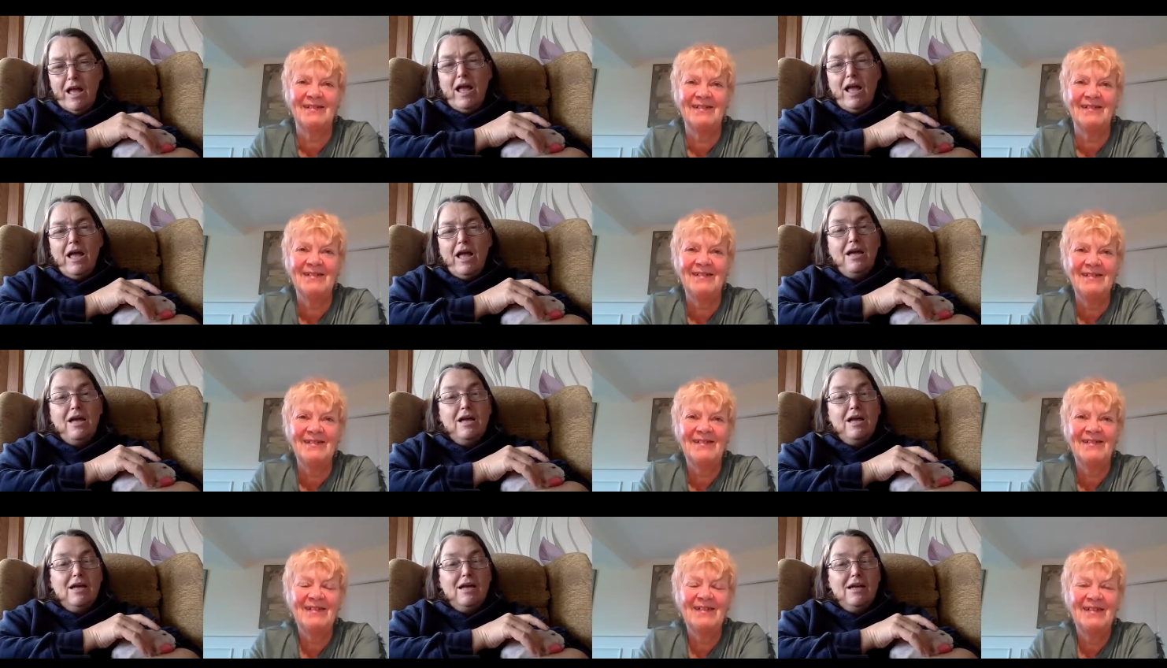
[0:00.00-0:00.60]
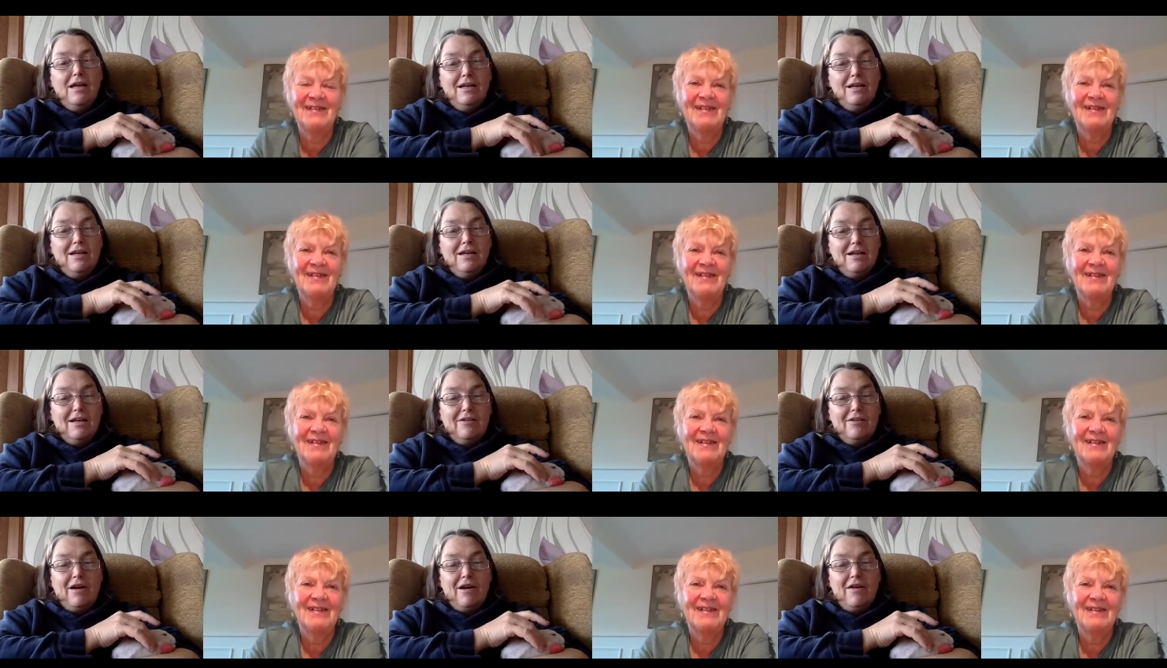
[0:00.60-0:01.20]
Speaker 1: uh,
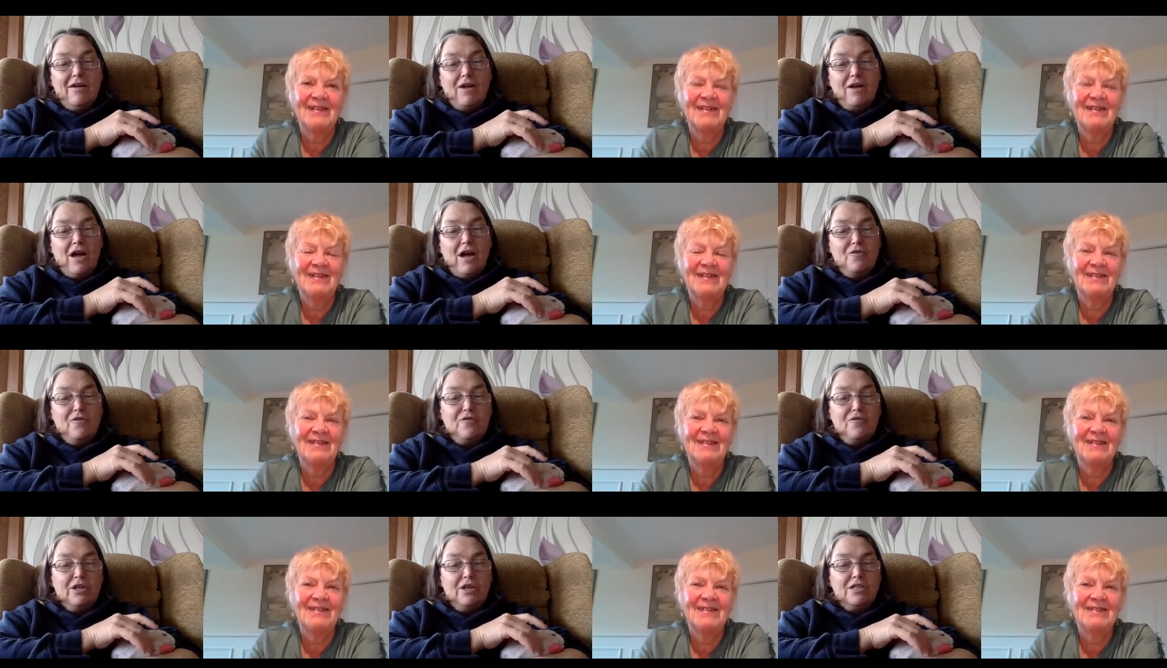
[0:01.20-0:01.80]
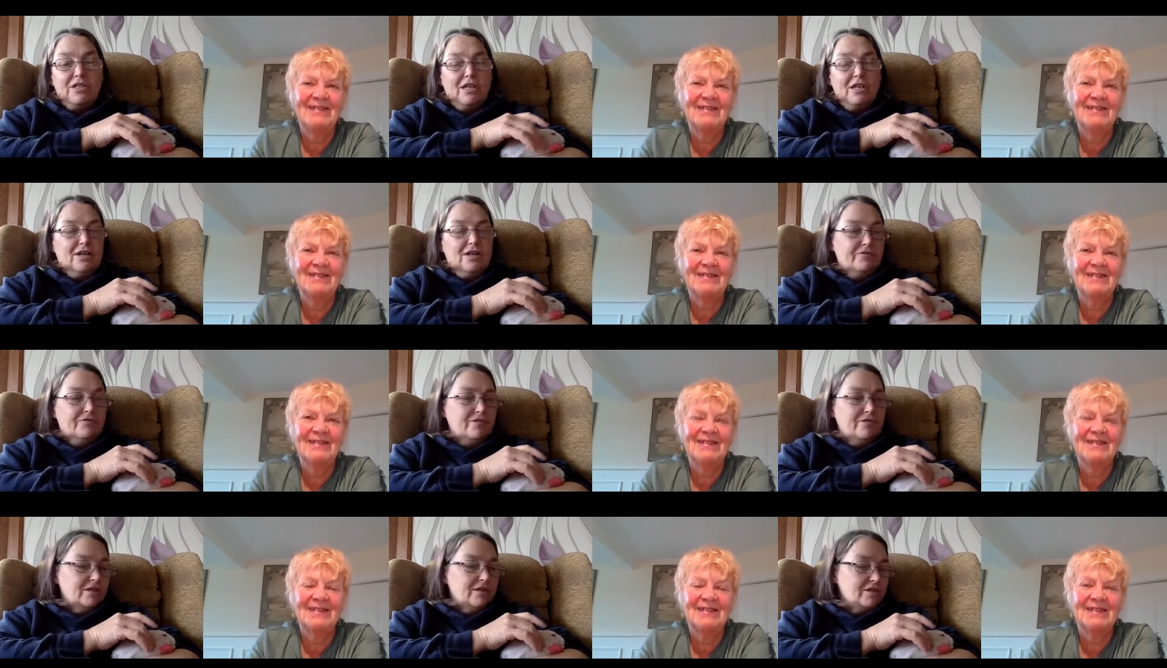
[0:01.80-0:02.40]
I, I, fixed that
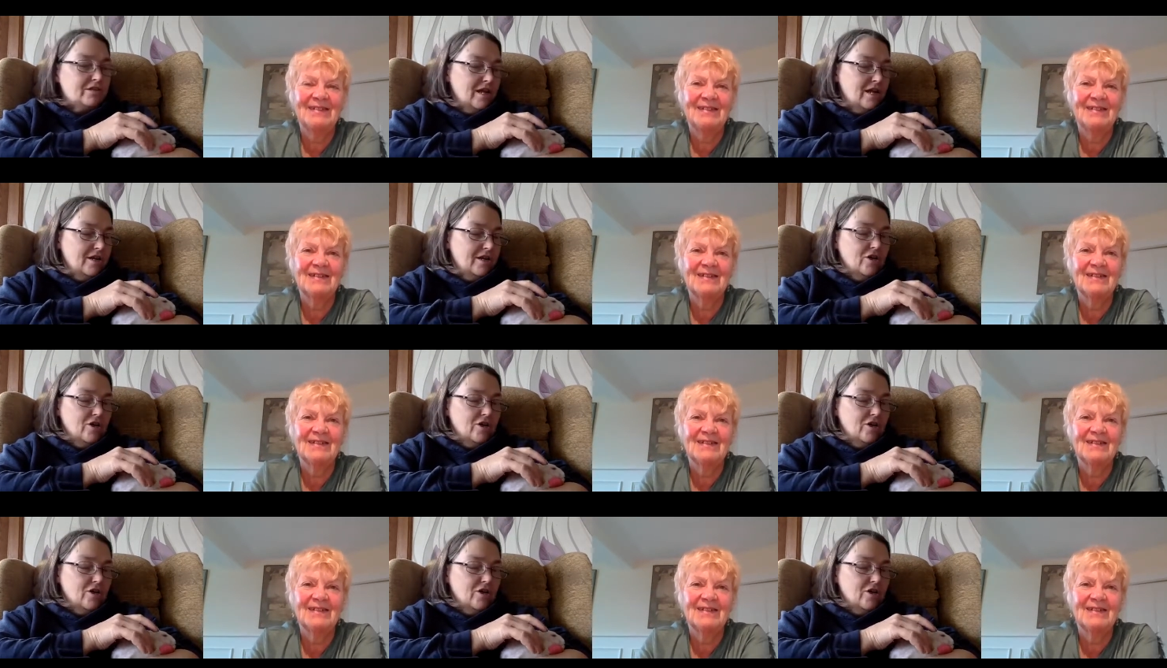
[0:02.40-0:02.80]
in a slightly